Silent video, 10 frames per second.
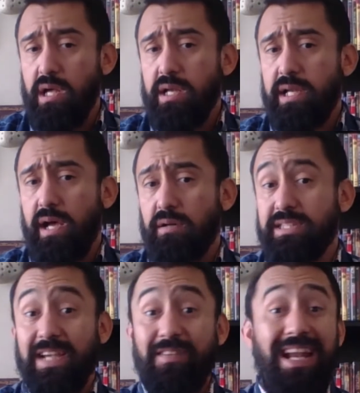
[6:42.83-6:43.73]
Now, to
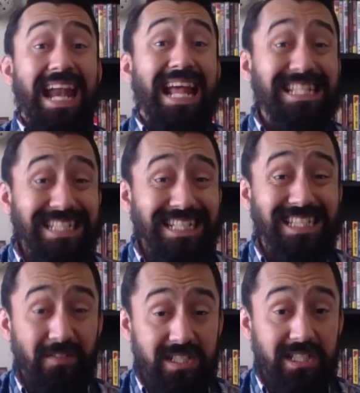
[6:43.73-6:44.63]
give it an
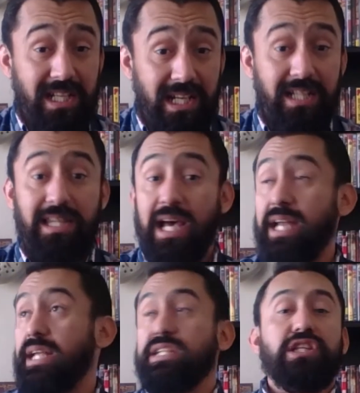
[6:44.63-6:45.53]
NC-17, that
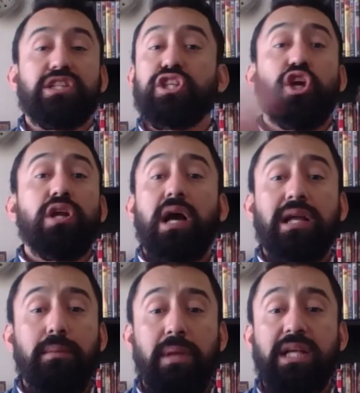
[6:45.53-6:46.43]
is just, you're not
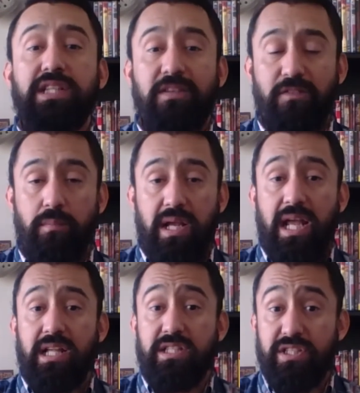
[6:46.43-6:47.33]
going to make shit from it,
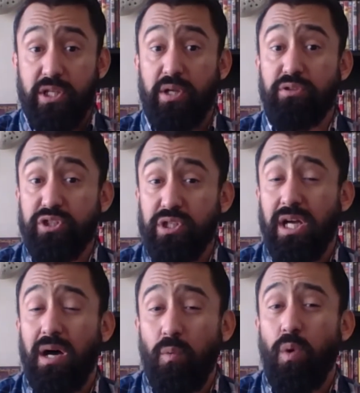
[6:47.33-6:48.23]
and studios do
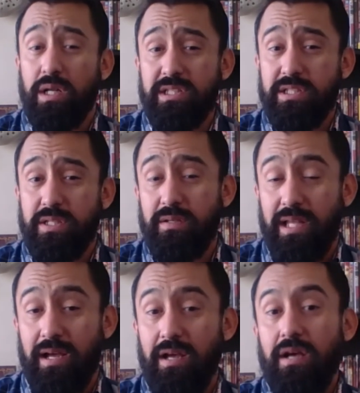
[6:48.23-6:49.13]
not want to do
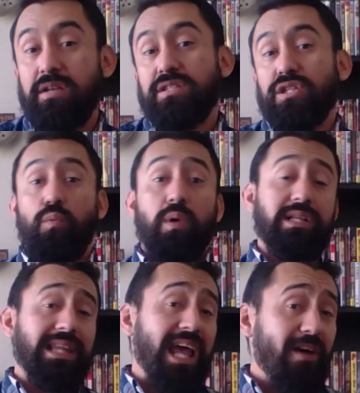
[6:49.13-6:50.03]
that. So what do
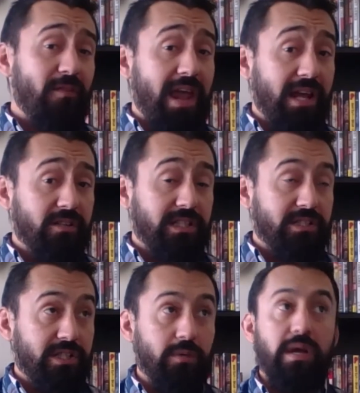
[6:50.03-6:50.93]
they have Anderson
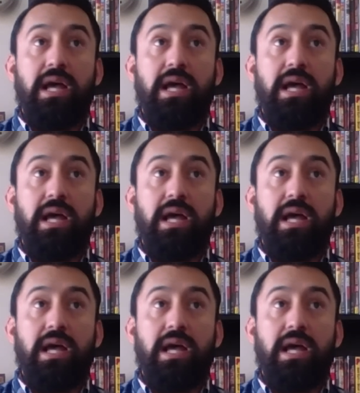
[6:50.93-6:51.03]
do?